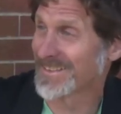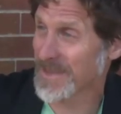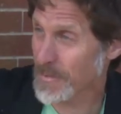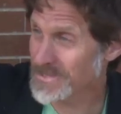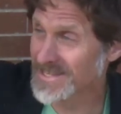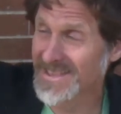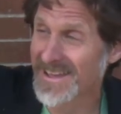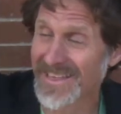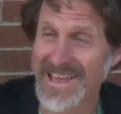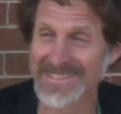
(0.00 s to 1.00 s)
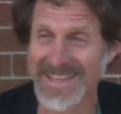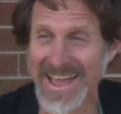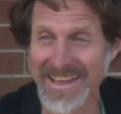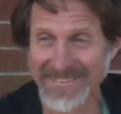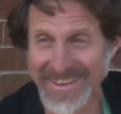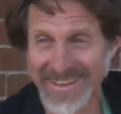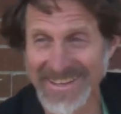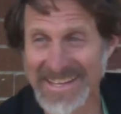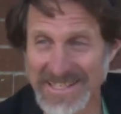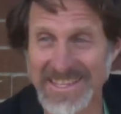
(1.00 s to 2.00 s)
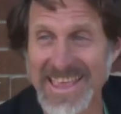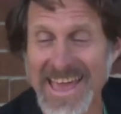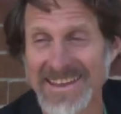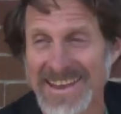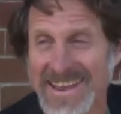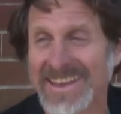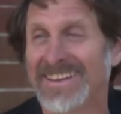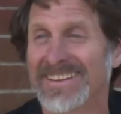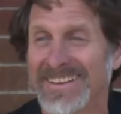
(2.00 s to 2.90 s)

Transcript: That wasn't there last time. Isn't that neat?